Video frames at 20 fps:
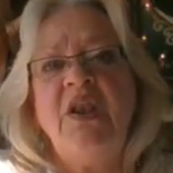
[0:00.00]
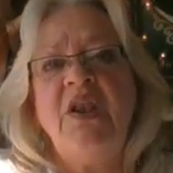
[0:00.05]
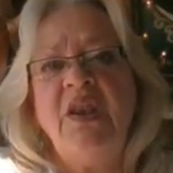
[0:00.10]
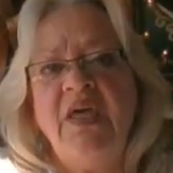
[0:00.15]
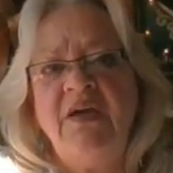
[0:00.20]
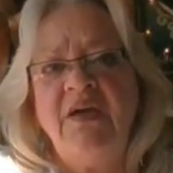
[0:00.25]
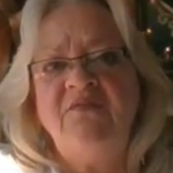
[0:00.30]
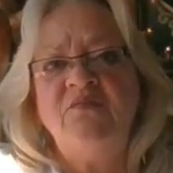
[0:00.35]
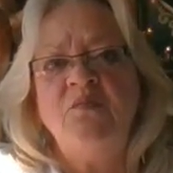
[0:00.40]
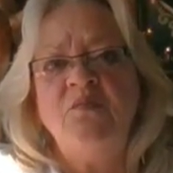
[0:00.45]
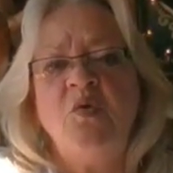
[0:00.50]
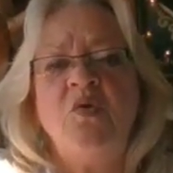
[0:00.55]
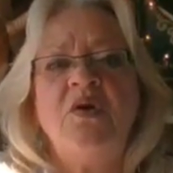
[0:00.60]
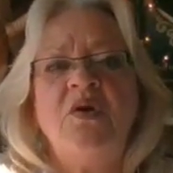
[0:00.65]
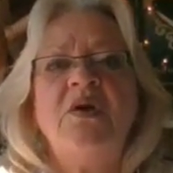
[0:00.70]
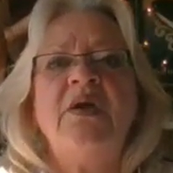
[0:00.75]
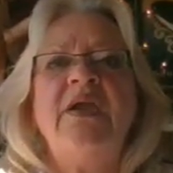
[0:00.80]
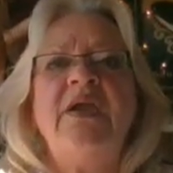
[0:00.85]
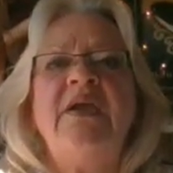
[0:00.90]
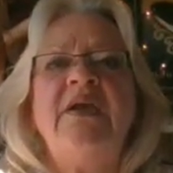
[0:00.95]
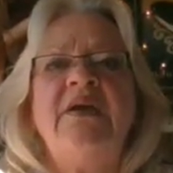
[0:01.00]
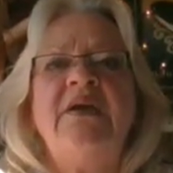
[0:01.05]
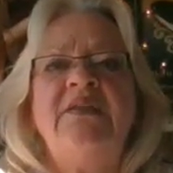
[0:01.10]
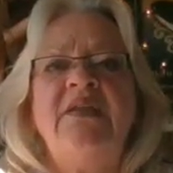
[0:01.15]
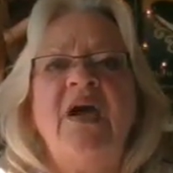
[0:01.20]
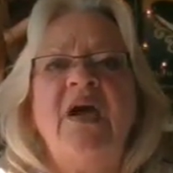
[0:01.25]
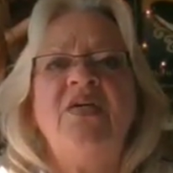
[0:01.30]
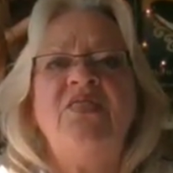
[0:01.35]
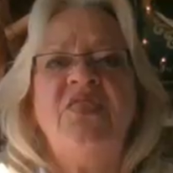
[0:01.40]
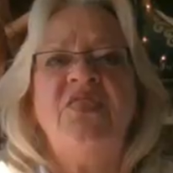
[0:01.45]
Live more
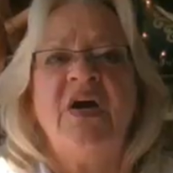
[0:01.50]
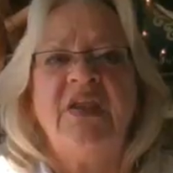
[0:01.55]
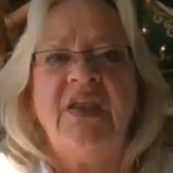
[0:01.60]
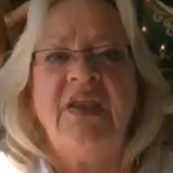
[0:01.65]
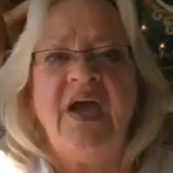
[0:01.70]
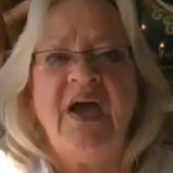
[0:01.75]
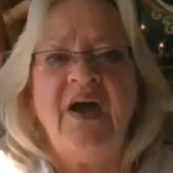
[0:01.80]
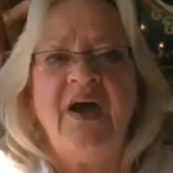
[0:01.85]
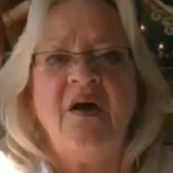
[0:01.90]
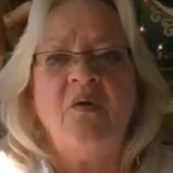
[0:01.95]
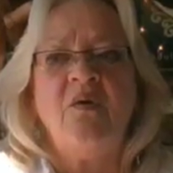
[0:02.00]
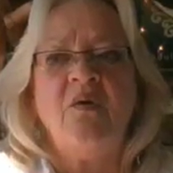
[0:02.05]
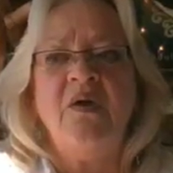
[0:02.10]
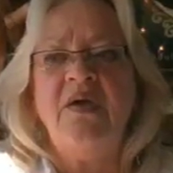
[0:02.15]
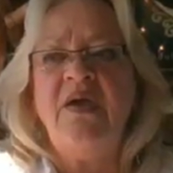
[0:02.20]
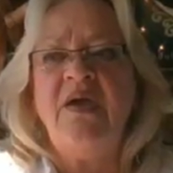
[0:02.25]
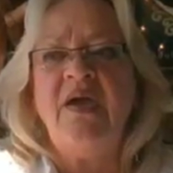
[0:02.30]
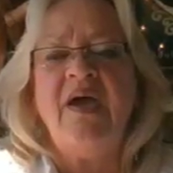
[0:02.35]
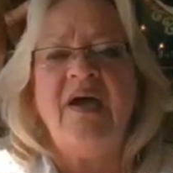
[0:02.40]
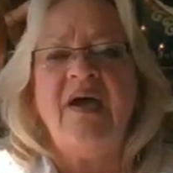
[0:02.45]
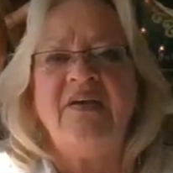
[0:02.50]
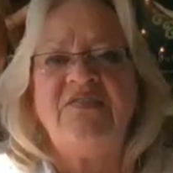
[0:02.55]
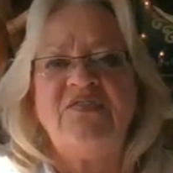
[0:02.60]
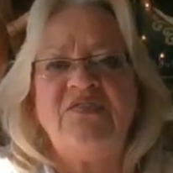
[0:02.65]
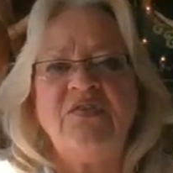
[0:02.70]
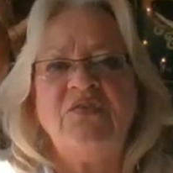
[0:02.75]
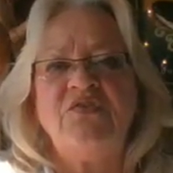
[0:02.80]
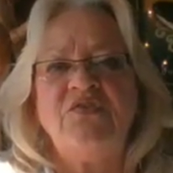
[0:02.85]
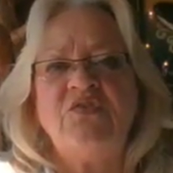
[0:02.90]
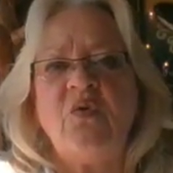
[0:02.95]
in the now. Ask
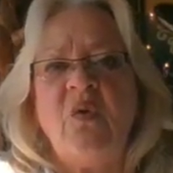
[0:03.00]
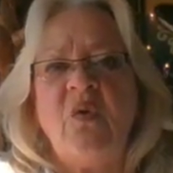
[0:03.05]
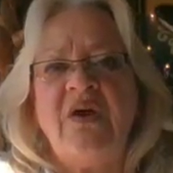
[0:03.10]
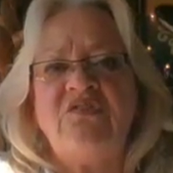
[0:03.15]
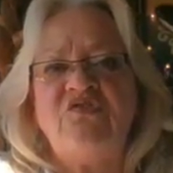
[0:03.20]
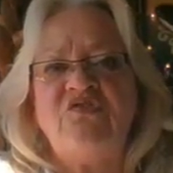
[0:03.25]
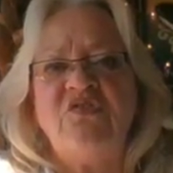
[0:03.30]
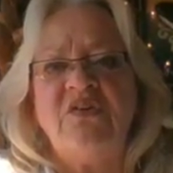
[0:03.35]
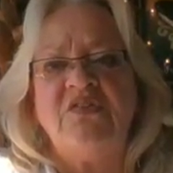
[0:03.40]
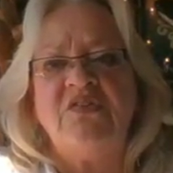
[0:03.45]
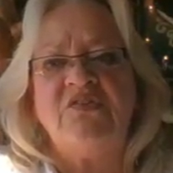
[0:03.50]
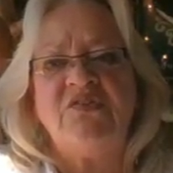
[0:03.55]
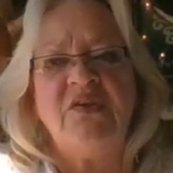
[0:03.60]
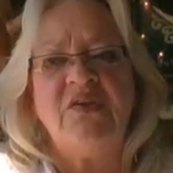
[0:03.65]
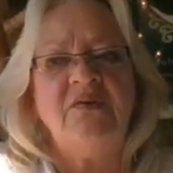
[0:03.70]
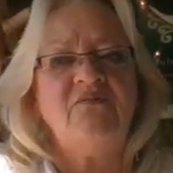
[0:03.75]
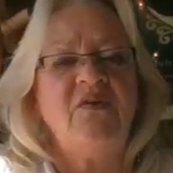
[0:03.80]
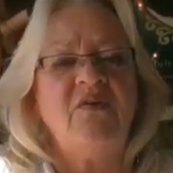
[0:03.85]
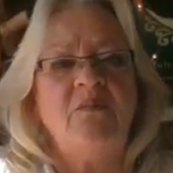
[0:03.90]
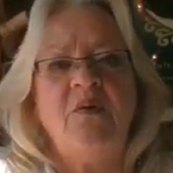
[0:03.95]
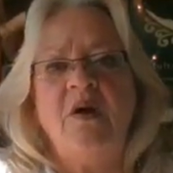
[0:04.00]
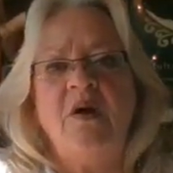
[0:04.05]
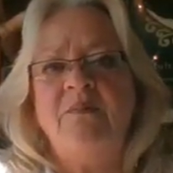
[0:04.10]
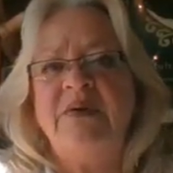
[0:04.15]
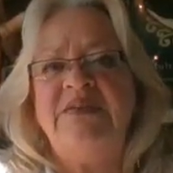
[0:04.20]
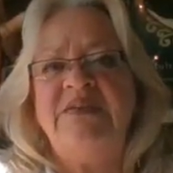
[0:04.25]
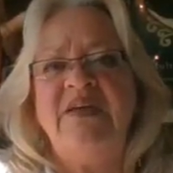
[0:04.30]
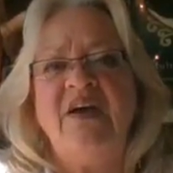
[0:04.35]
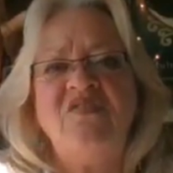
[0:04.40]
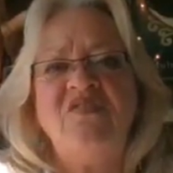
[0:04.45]
those questions. I'm on
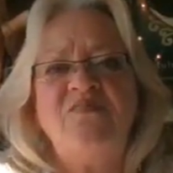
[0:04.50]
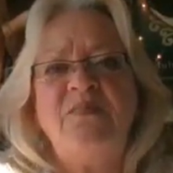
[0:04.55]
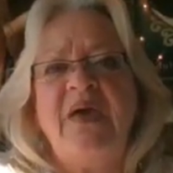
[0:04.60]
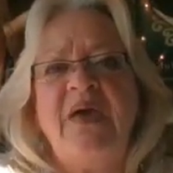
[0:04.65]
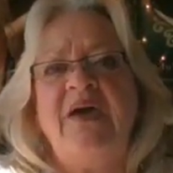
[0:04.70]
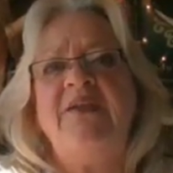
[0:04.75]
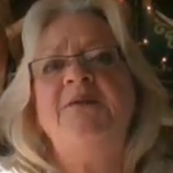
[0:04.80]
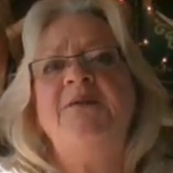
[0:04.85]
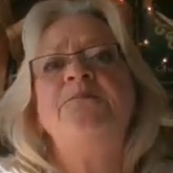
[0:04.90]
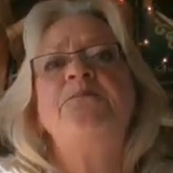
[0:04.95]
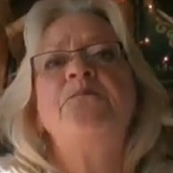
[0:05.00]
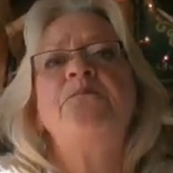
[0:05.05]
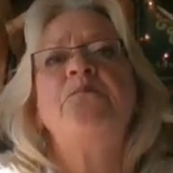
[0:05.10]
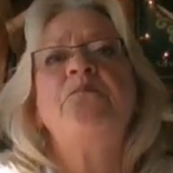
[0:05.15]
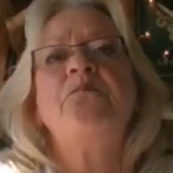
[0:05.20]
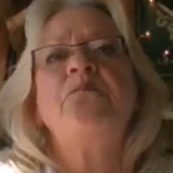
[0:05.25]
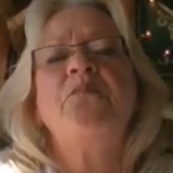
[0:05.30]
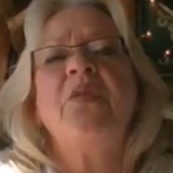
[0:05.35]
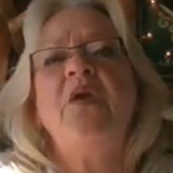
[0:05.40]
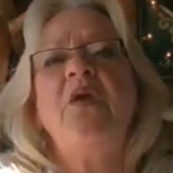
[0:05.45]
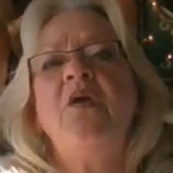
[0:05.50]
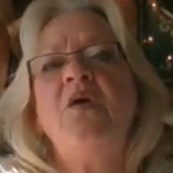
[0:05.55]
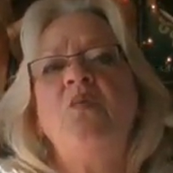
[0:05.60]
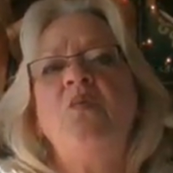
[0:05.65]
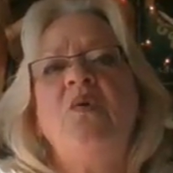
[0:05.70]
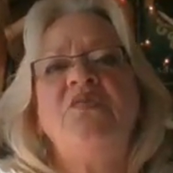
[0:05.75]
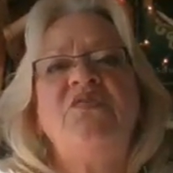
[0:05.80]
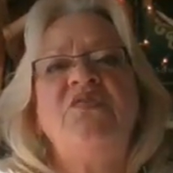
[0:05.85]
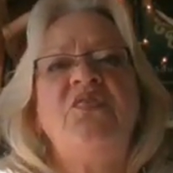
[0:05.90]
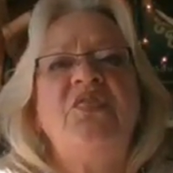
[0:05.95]
my deathbed.
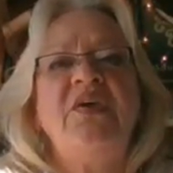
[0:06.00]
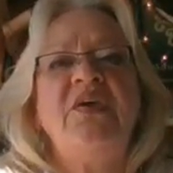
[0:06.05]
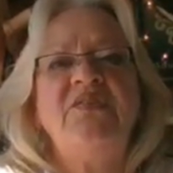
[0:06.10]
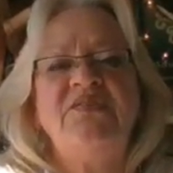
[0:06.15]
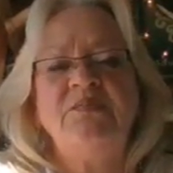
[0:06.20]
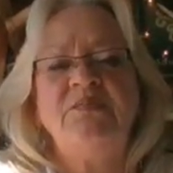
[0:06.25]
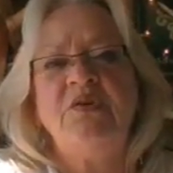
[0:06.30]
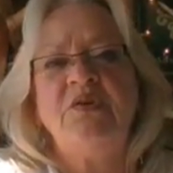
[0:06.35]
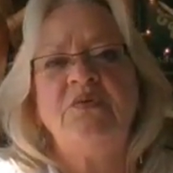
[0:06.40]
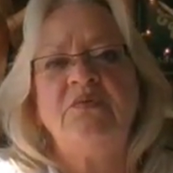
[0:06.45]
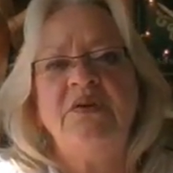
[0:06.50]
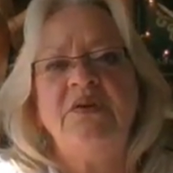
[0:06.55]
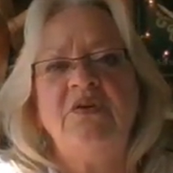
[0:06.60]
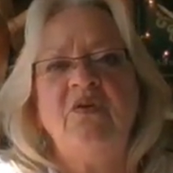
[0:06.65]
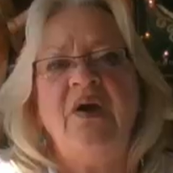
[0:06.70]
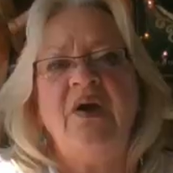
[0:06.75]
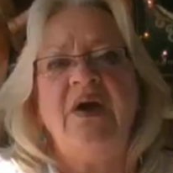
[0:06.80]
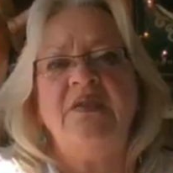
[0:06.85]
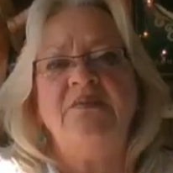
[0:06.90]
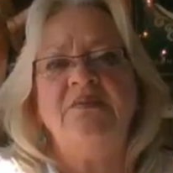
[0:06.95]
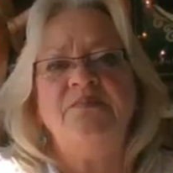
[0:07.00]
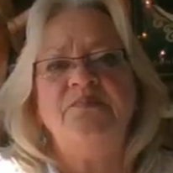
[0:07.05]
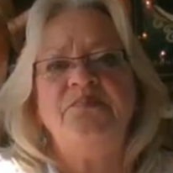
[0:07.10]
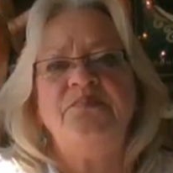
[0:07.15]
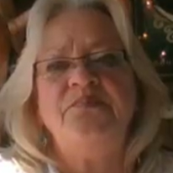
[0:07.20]
What's the things I'm going to regret?